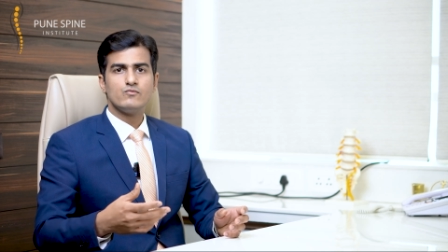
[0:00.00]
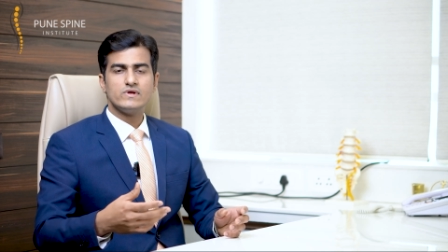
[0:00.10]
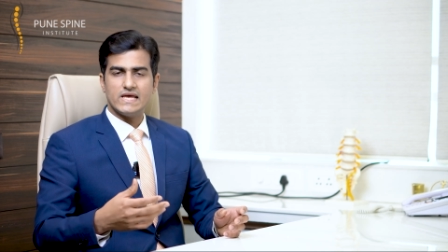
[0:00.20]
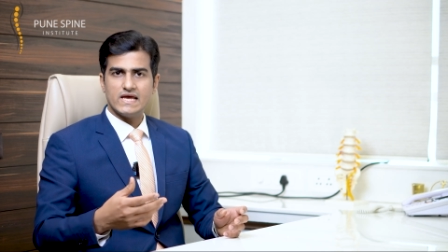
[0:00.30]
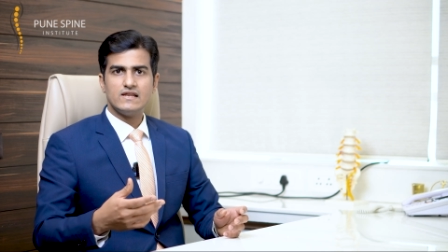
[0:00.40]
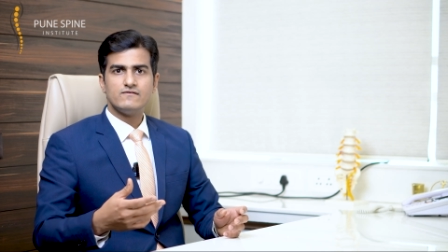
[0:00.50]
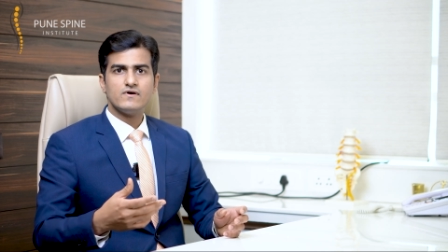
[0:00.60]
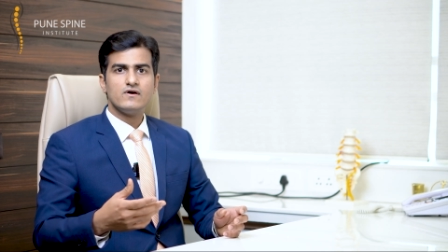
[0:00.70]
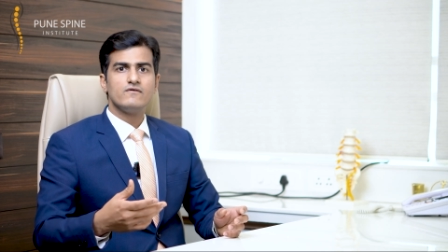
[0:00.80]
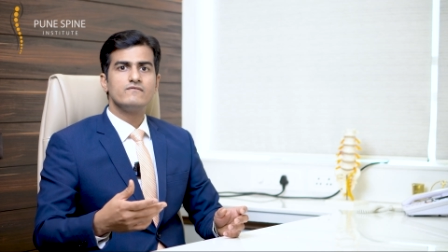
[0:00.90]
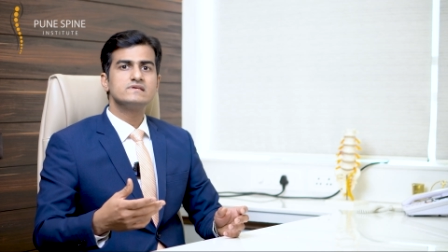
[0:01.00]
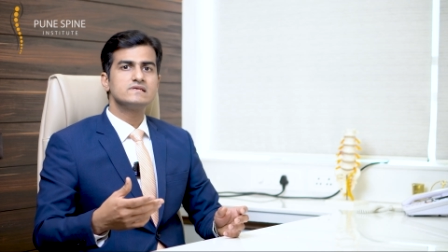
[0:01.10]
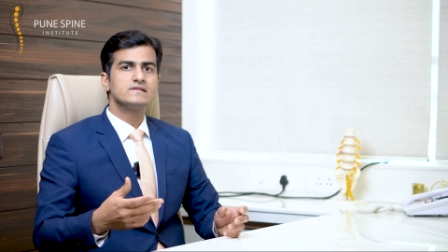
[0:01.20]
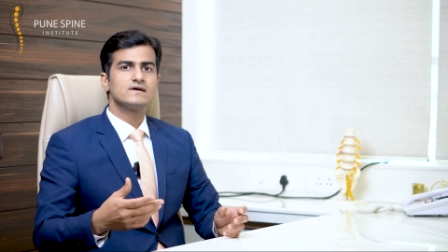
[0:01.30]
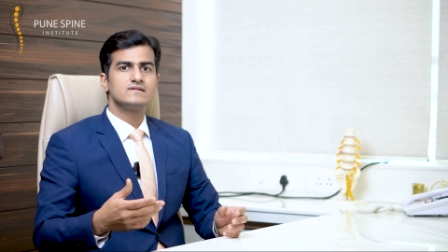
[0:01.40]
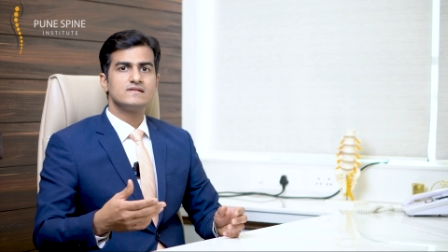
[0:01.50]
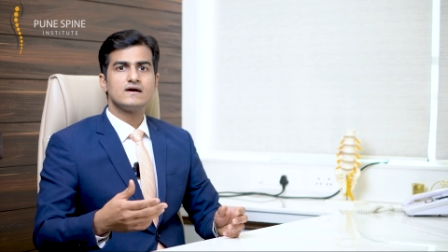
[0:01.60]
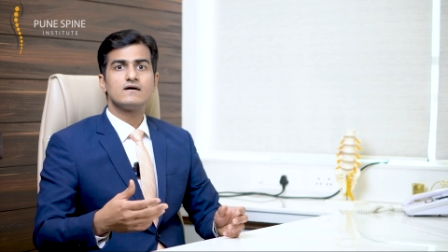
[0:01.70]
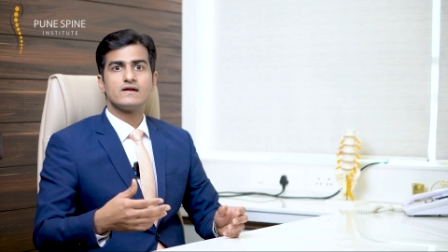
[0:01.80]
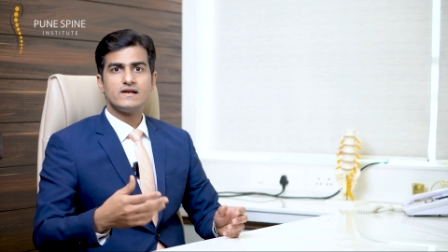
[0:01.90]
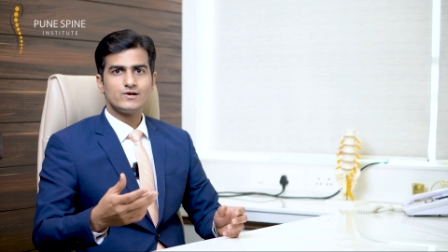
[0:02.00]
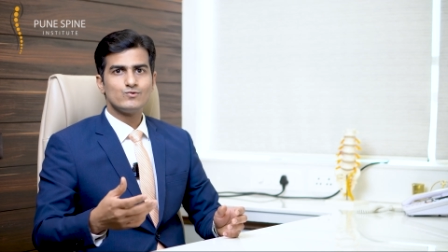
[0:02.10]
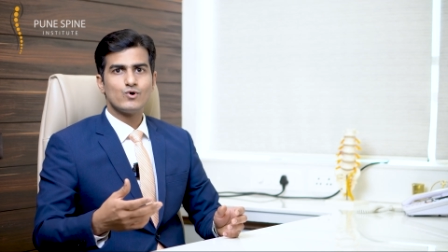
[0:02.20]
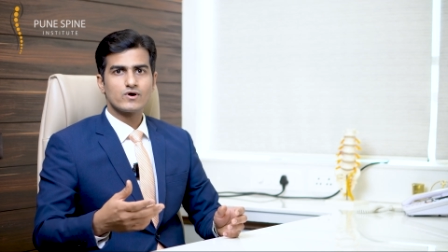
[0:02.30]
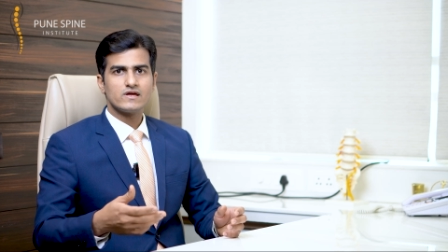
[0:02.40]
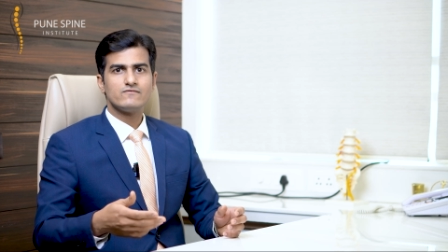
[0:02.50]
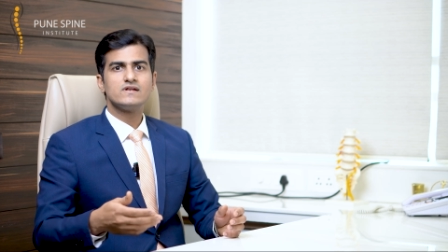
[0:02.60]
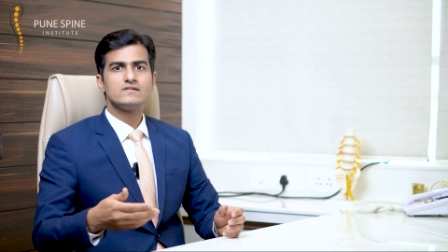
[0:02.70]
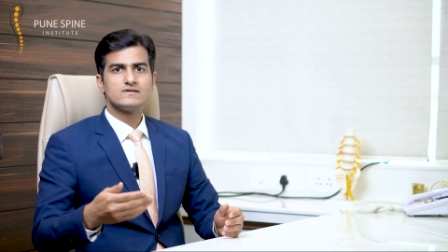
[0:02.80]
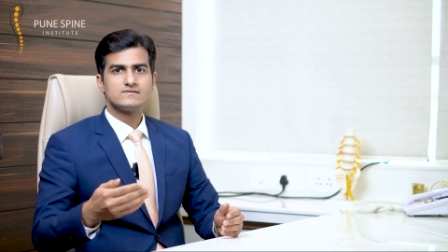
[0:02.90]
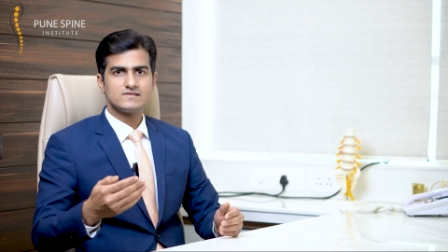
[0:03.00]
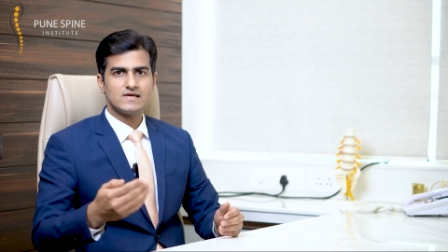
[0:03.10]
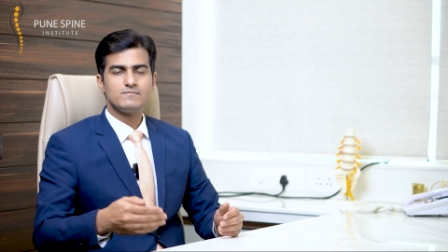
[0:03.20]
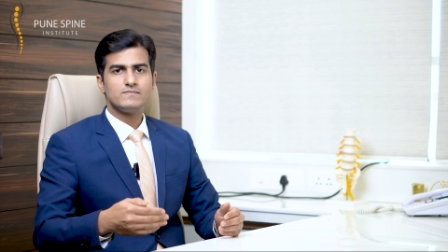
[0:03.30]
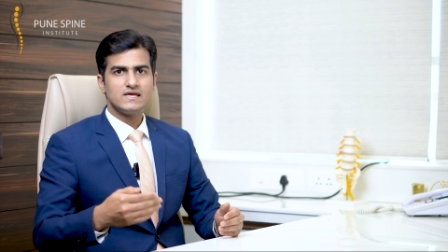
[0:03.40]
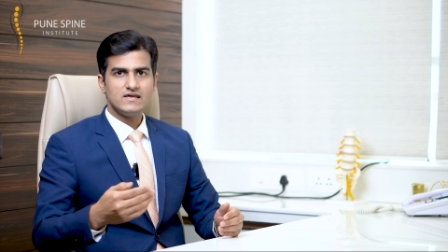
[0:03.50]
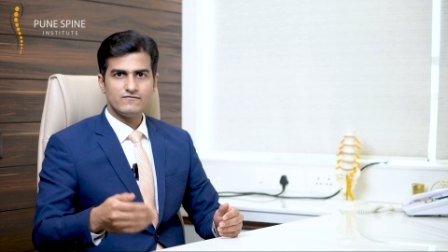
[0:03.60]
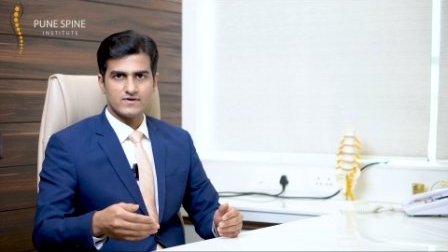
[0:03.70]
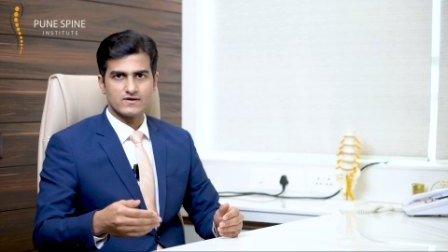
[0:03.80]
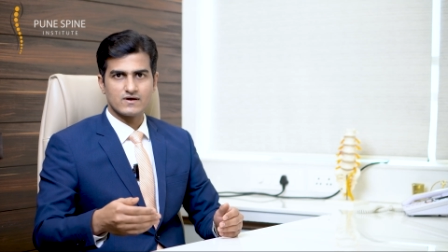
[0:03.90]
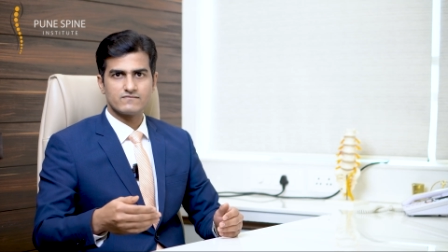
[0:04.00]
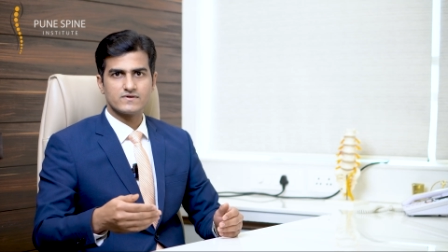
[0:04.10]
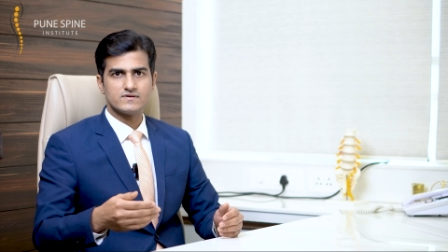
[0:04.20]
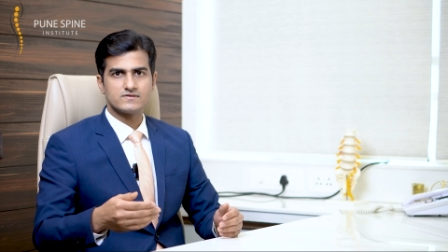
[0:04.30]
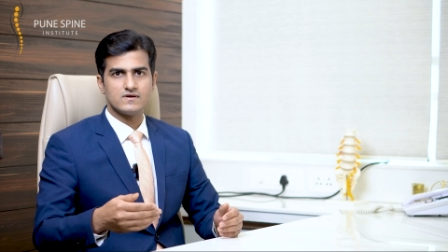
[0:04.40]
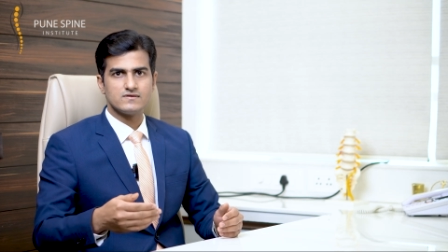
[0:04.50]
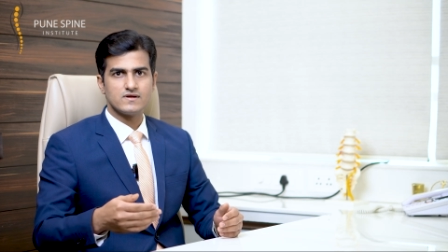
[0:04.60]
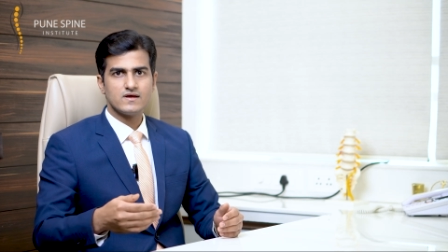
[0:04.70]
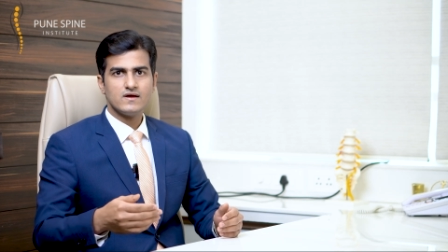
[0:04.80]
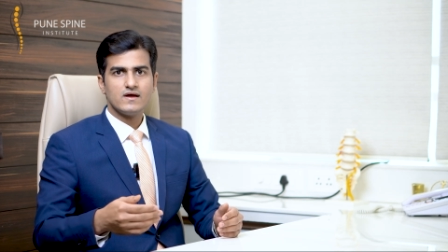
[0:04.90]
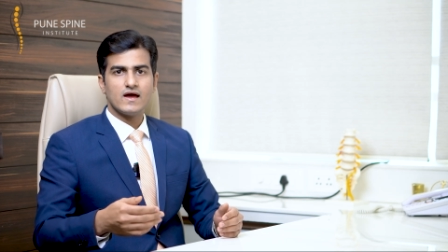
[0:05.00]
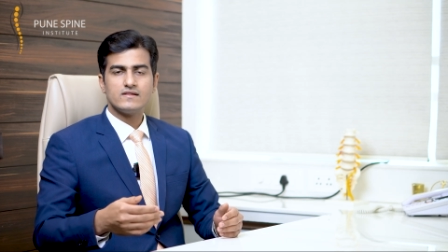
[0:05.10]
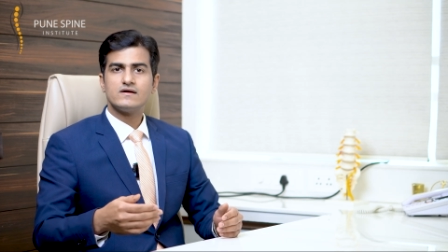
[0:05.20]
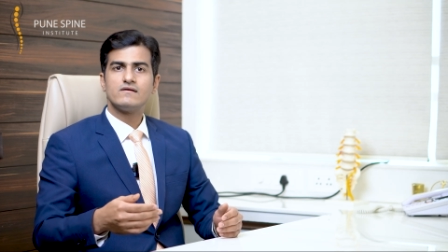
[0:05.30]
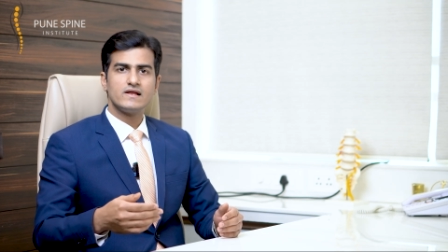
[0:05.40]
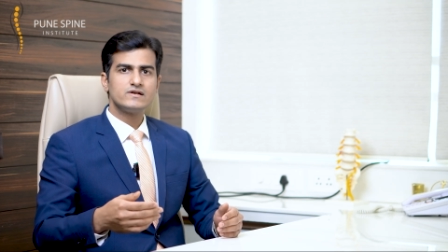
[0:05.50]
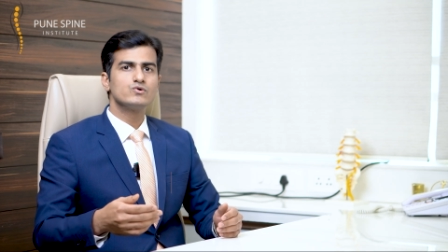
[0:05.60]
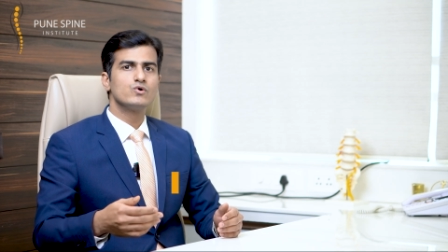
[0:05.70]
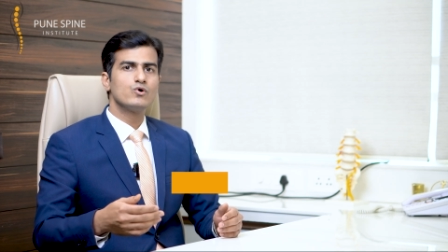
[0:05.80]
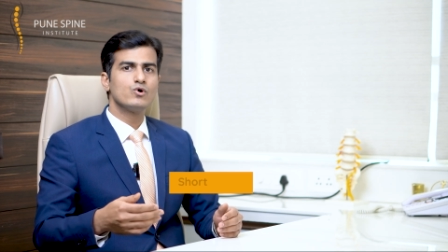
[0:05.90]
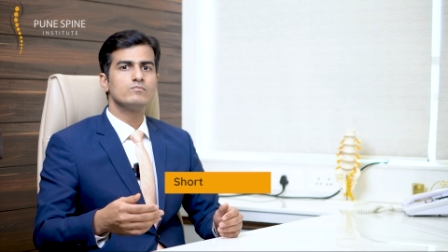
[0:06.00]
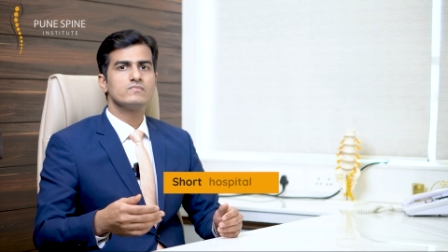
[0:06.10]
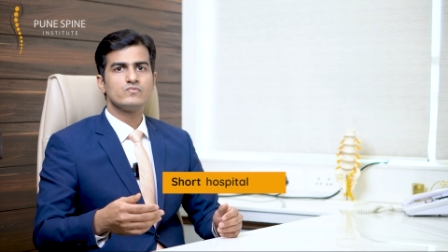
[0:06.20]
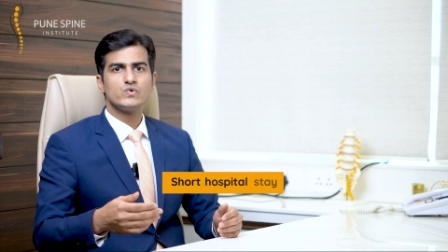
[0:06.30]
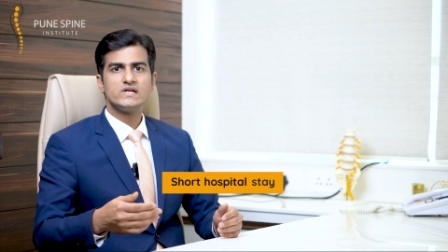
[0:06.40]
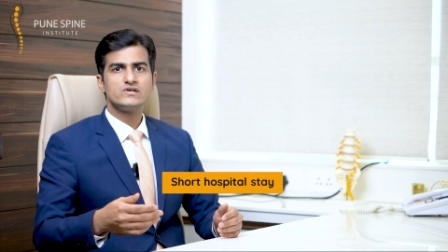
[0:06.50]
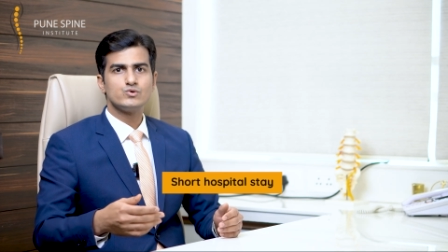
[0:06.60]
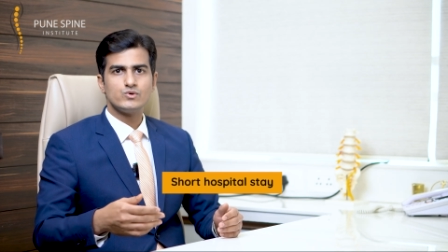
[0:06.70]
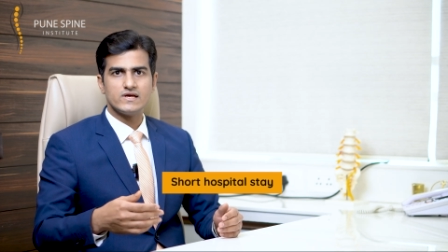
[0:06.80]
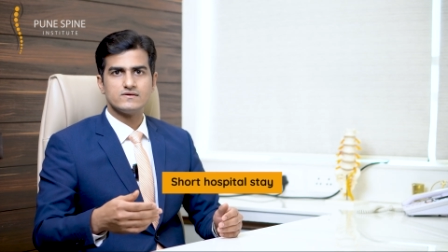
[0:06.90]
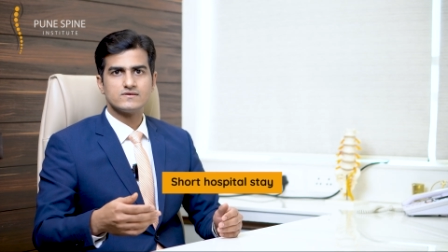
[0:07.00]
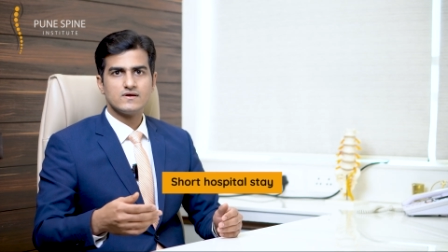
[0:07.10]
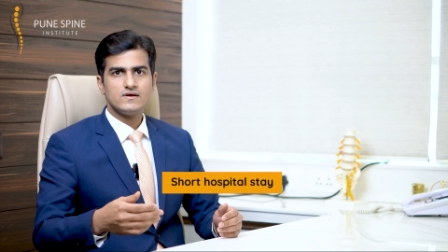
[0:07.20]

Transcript: with ALIF we see that they are ready to walk even in the same evening after the surgery and they're ready to go home within two days.